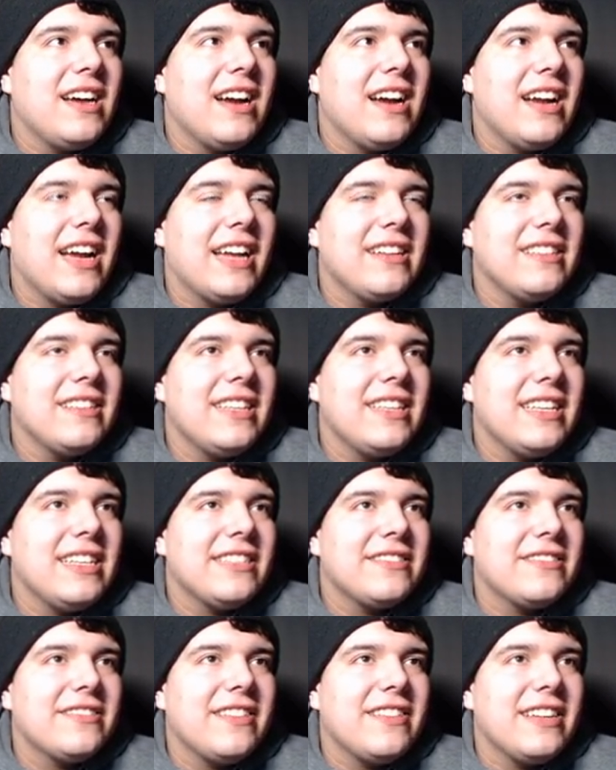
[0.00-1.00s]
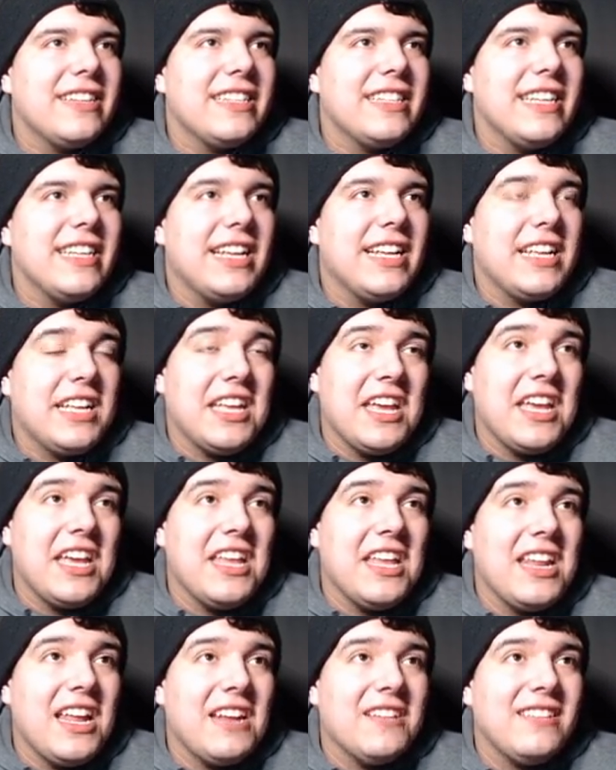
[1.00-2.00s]
I don't think he's running it
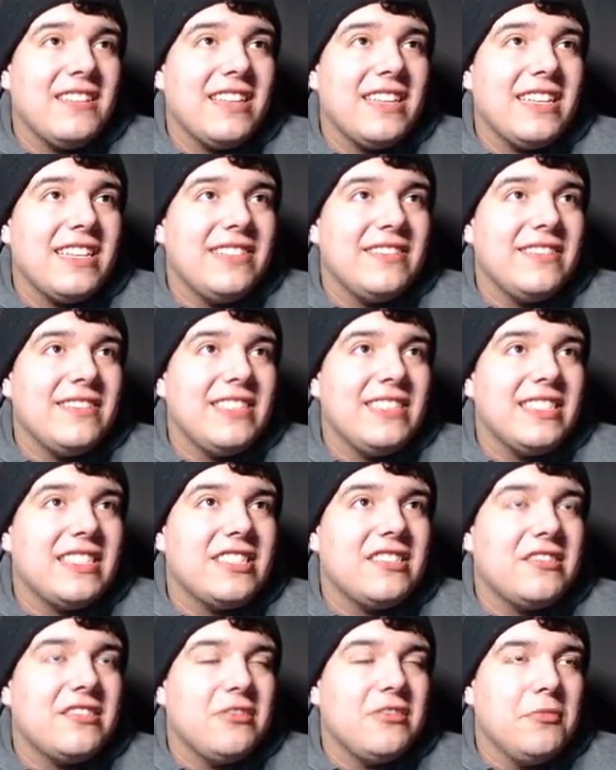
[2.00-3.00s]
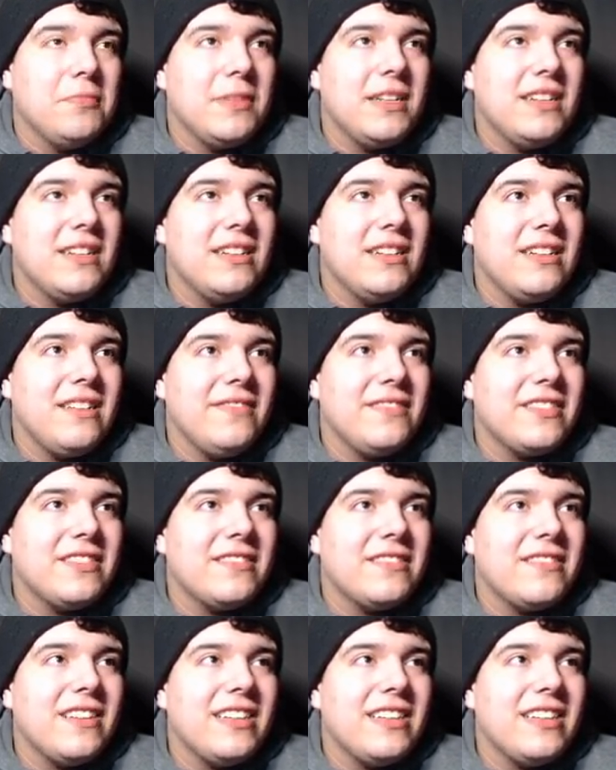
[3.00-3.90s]
again. I don't think he would be stupid enough to run